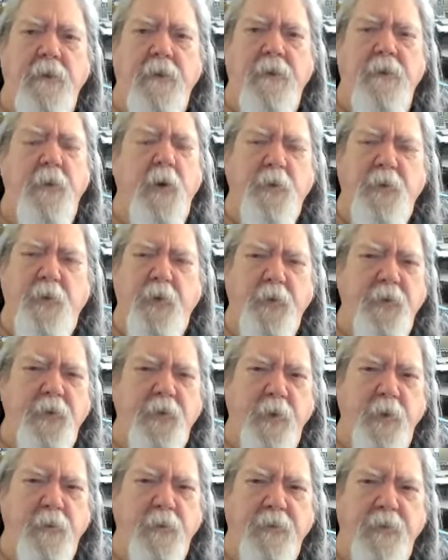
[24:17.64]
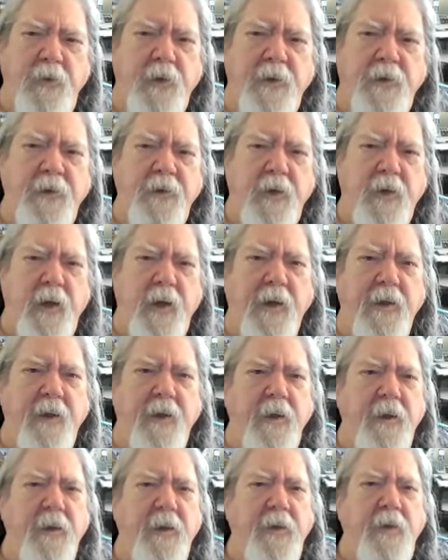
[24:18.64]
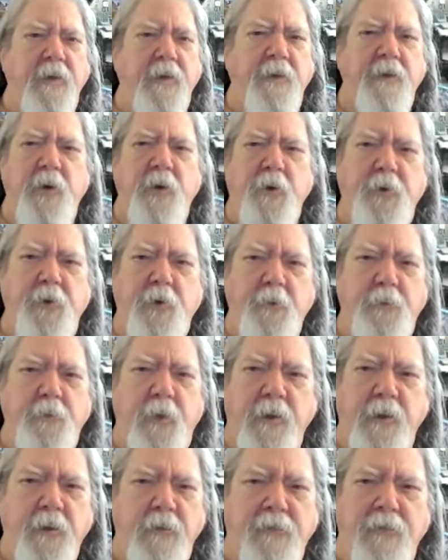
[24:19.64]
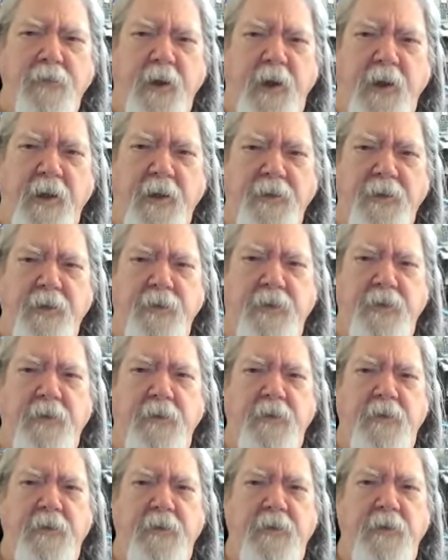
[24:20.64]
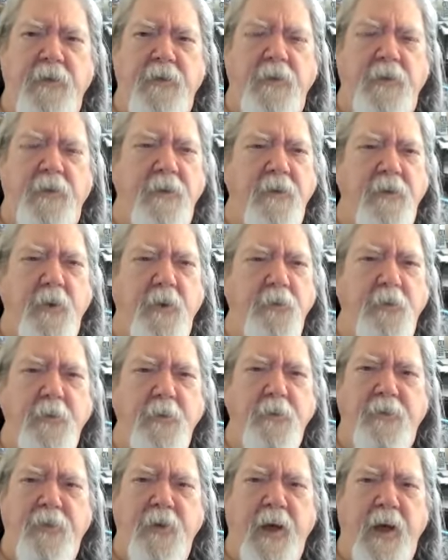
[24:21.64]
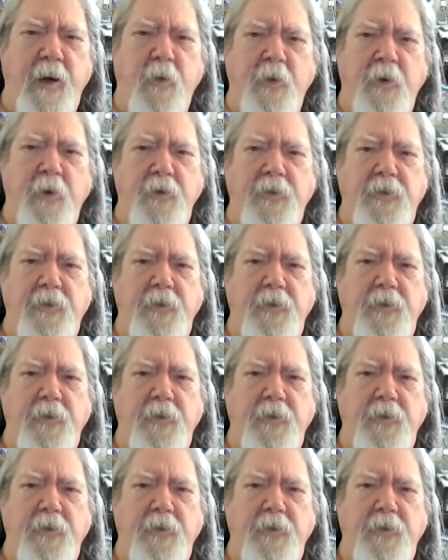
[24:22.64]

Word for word: No two snowflakes alike, no two butterflies, no two flowers,